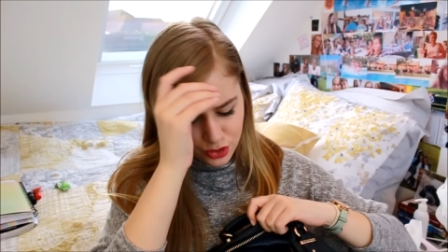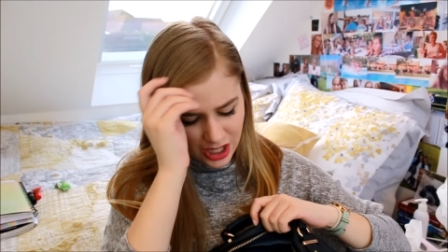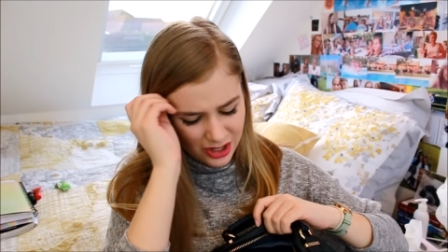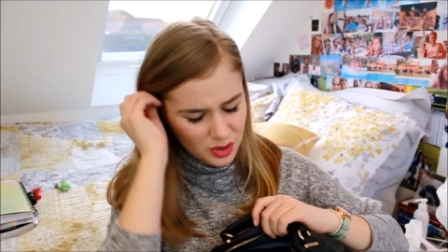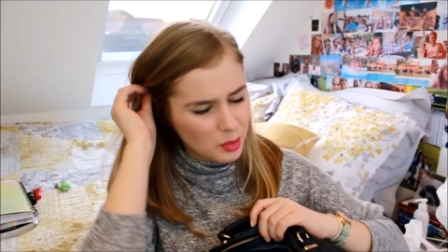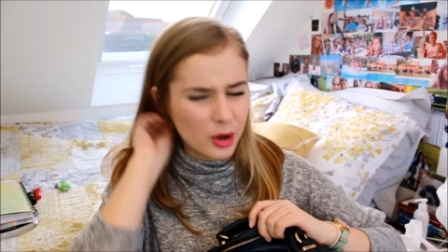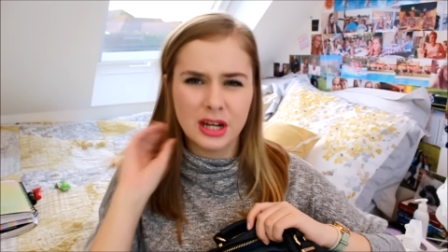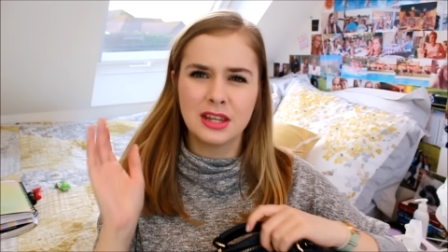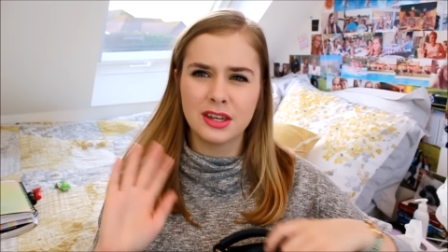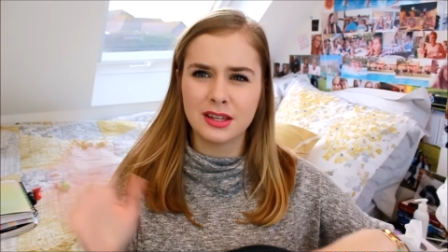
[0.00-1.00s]
shallow to put
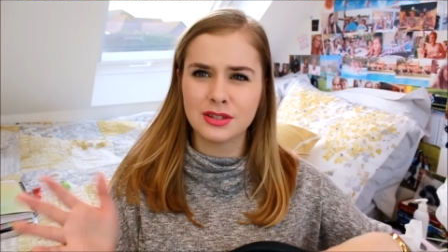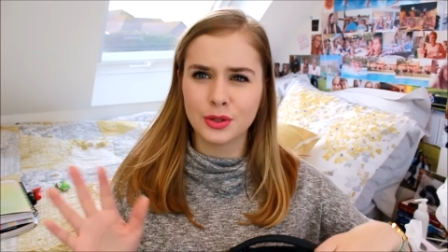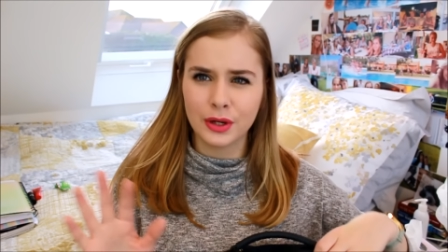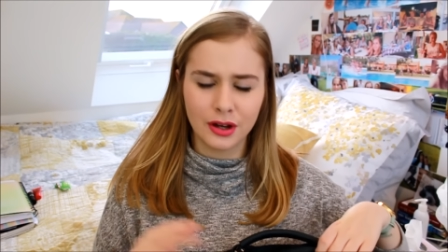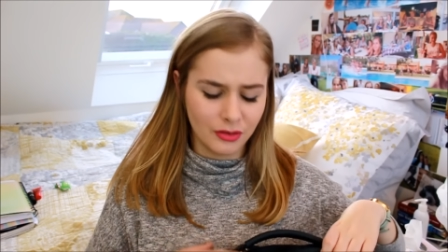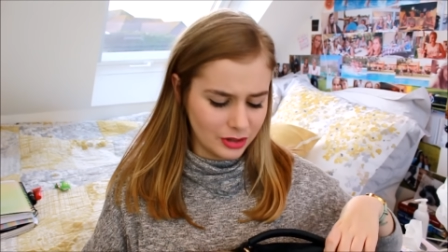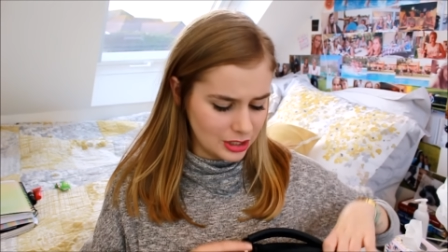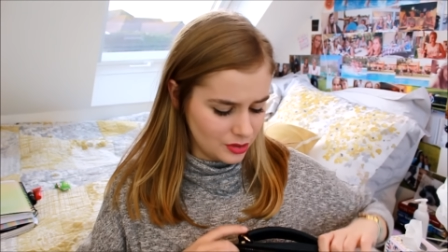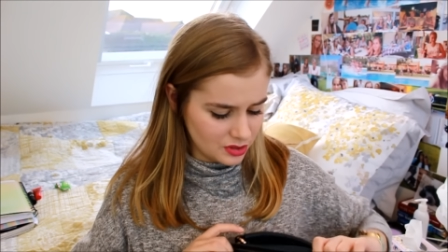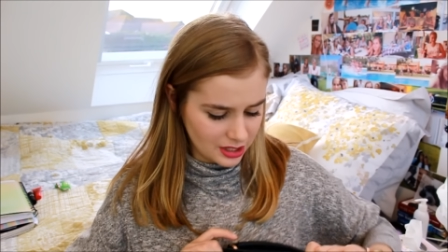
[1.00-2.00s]
anything in, so I can't really
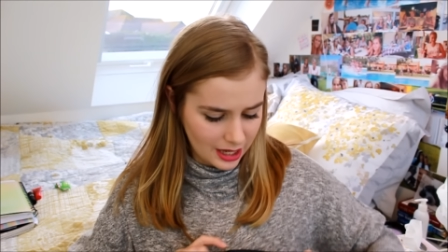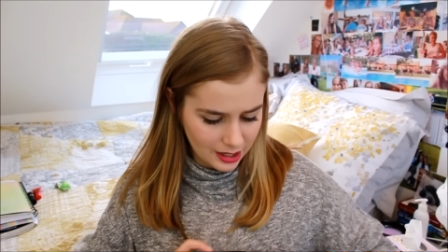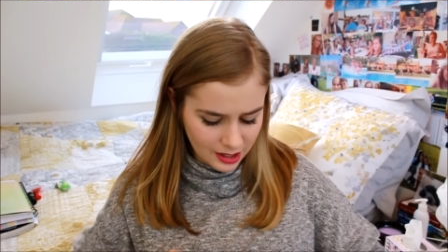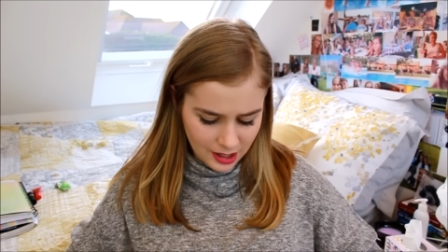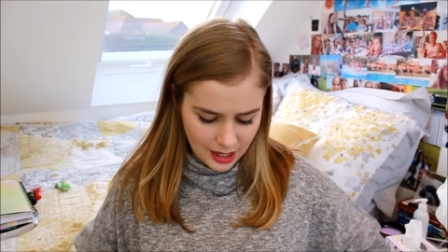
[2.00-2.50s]
use that.